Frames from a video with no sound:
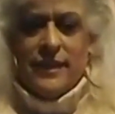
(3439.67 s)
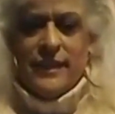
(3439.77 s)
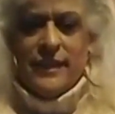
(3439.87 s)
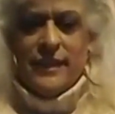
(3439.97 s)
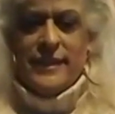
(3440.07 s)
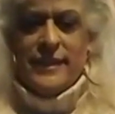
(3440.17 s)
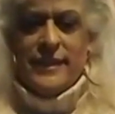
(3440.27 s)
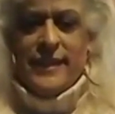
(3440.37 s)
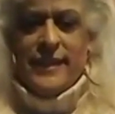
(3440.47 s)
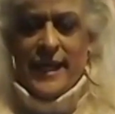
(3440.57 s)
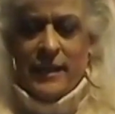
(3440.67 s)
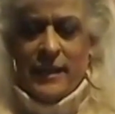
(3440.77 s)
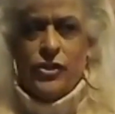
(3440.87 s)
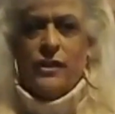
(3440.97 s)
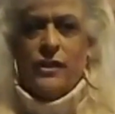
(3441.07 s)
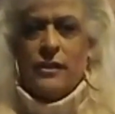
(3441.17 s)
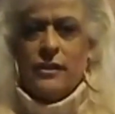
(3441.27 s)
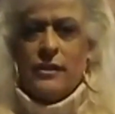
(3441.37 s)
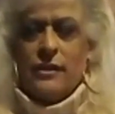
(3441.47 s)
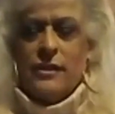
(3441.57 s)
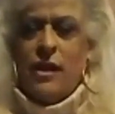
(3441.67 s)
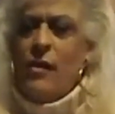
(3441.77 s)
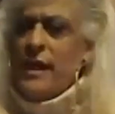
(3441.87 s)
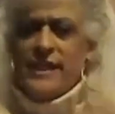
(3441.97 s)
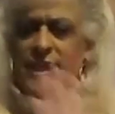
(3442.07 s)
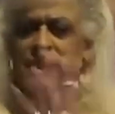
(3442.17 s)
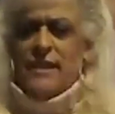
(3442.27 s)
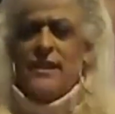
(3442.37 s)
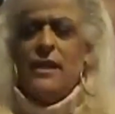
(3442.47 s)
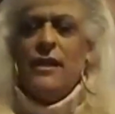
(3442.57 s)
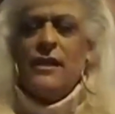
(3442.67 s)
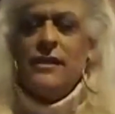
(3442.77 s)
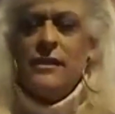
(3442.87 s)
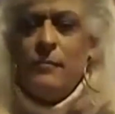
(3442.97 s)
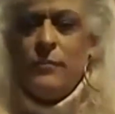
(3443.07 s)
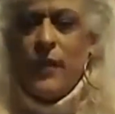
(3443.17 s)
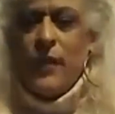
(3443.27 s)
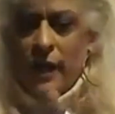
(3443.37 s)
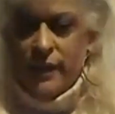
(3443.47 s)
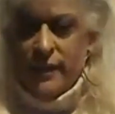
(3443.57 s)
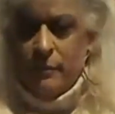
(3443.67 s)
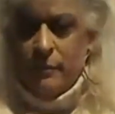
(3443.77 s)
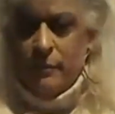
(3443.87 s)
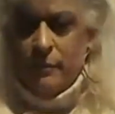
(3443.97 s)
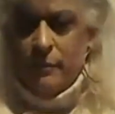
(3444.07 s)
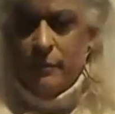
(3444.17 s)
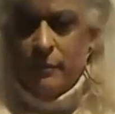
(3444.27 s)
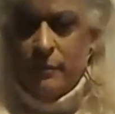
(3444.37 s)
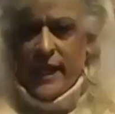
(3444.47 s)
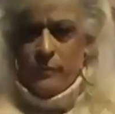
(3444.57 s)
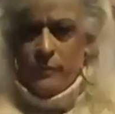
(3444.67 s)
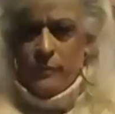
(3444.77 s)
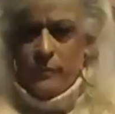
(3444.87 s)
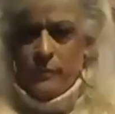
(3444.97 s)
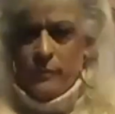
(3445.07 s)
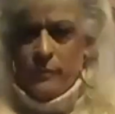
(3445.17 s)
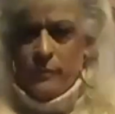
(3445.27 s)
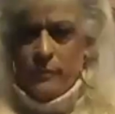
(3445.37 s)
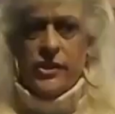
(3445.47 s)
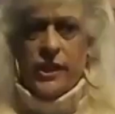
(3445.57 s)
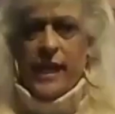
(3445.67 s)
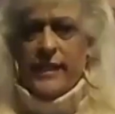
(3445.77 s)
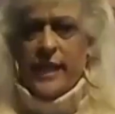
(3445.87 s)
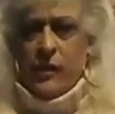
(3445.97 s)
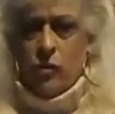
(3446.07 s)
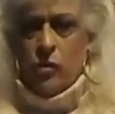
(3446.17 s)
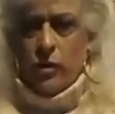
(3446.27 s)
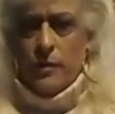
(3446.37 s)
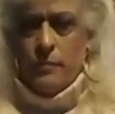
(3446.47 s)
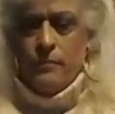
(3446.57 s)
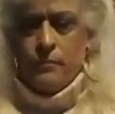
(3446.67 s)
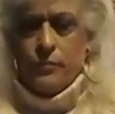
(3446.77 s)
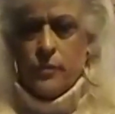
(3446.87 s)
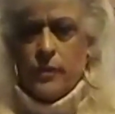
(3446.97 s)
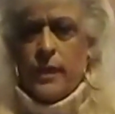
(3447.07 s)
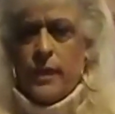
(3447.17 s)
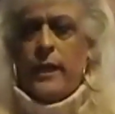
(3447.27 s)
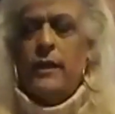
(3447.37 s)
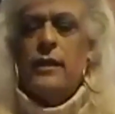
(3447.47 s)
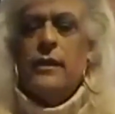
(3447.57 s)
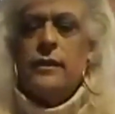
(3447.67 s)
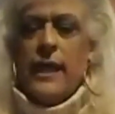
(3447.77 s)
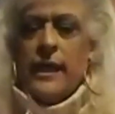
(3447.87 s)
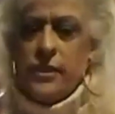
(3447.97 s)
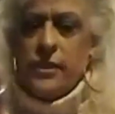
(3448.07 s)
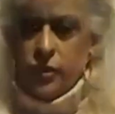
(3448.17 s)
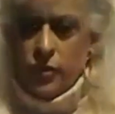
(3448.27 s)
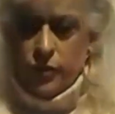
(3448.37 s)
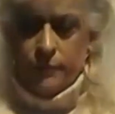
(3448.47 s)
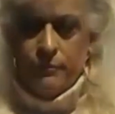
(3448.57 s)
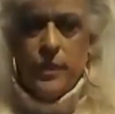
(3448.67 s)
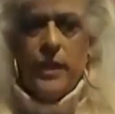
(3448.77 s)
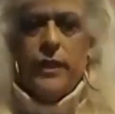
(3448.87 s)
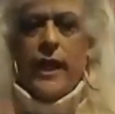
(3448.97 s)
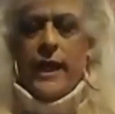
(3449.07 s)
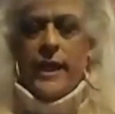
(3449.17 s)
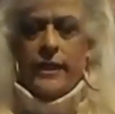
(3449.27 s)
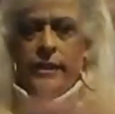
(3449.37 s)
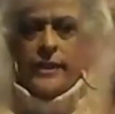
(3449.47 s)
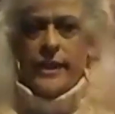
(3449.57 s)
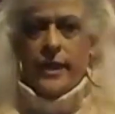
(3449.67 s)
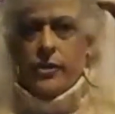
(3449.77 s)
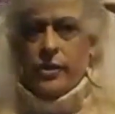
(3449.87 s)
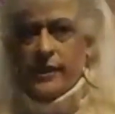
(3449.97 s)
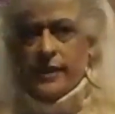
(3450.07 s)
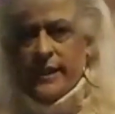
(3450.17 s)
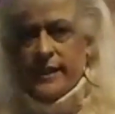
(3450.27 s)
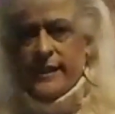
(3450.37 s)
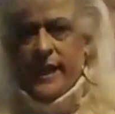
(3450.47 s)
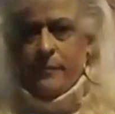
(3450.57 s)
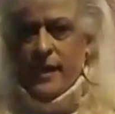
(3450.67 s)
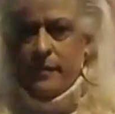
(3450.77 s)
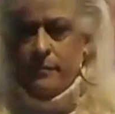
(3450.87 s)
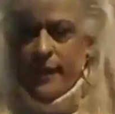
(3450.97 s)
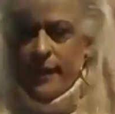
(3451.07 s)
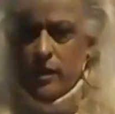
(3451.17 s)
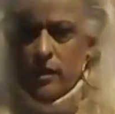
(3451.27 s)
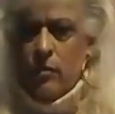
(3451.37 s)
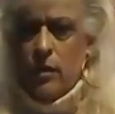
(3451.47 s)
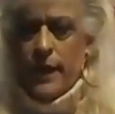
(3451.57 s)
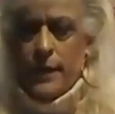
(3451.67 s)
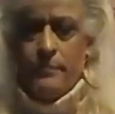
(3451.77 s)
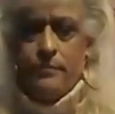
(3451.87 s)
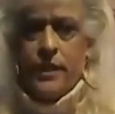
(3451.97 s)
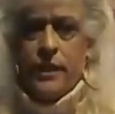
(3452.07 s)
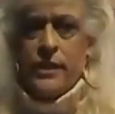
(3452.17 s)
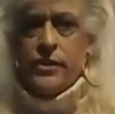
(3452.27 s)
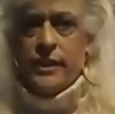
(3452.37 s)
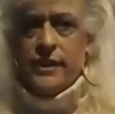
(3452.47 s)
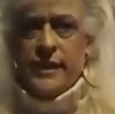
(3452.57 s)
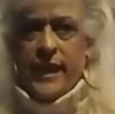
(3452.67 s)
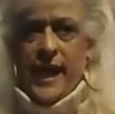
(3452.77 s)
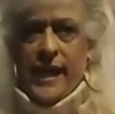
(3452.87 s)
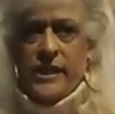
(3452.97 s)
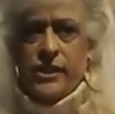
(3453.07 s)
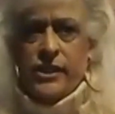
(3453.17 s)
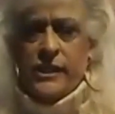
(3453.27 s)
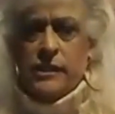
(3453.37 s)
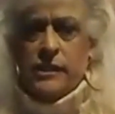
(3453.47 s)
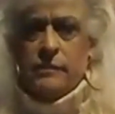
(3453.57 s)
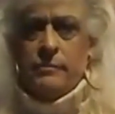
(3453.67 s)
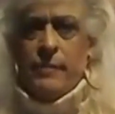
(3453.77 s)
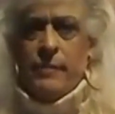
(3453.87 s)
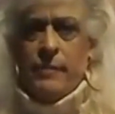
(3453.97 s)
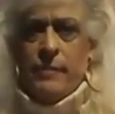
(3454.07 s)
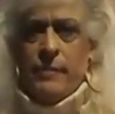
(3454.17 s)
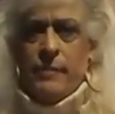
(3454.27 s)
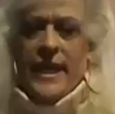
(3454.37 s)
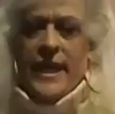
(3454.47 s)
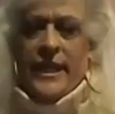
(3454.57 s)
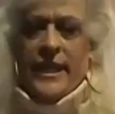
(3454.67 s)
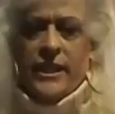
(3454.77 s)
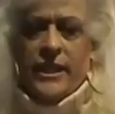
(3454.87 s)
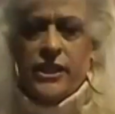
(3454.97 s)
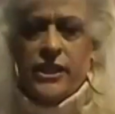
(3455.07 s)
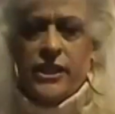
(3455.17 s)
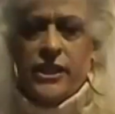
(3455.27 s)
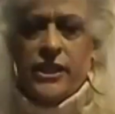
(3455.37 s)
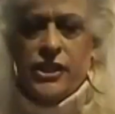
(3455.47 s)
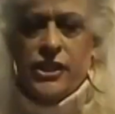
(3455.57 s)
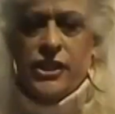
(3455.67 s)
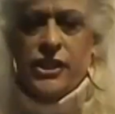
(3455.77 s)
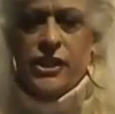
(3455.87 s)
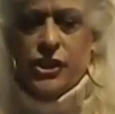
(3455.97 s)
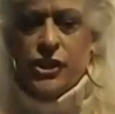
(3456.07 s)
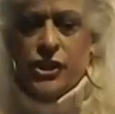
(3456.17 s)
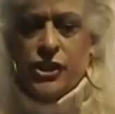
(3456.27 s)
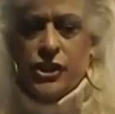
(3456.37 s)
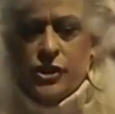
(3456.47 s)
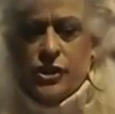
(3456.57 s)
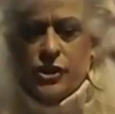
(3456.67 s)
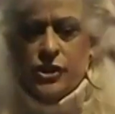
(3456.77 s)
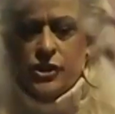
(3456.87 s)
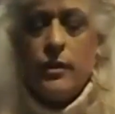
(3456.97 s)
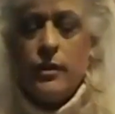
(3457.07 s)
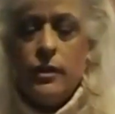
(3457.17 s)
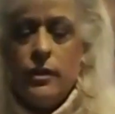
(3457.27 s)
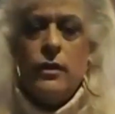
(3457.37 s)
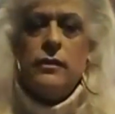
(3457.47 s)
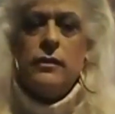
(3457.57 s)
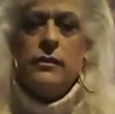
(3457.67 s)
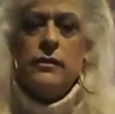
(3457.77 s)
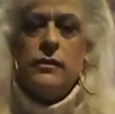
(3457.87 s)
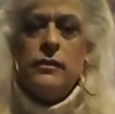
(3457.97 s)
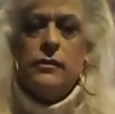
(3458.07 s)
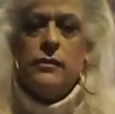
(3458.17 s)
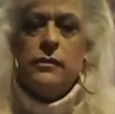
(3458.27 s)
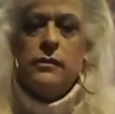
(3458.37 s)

The just wondering how is usually oh, that's easy on the WGA website, WGA.org. Okay, that's the union and in the there you're going to see a tab. Anybody can go on it. It's going to say agents, managers, or employers. Click that.